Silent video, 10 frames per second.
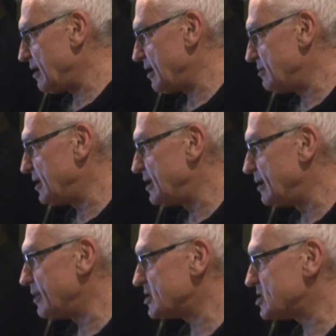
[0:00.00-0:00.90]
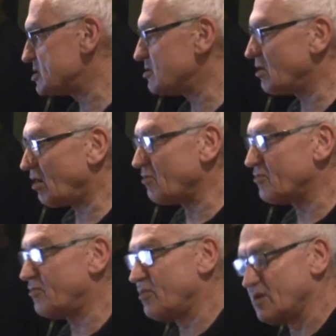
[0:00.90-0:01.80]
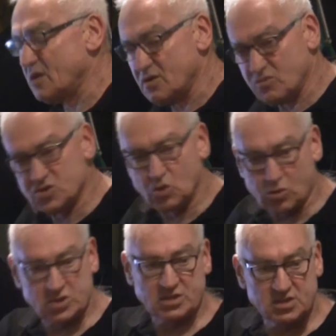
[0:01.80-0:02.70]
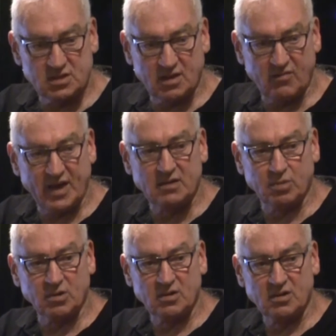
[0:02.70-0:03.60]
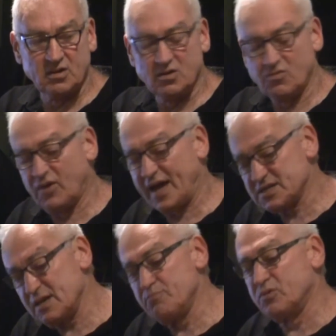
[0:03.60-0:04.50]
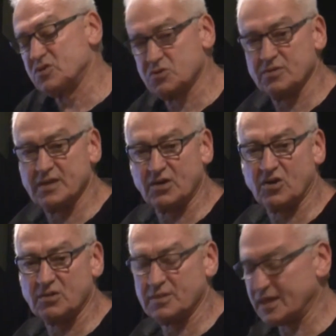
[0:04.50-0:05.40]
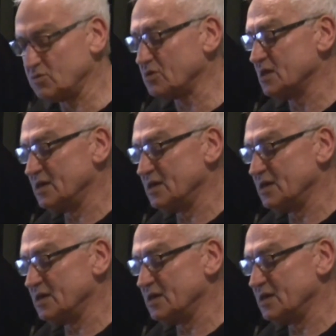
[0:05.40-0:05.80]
limits of resources available as inputs to the economy. They're not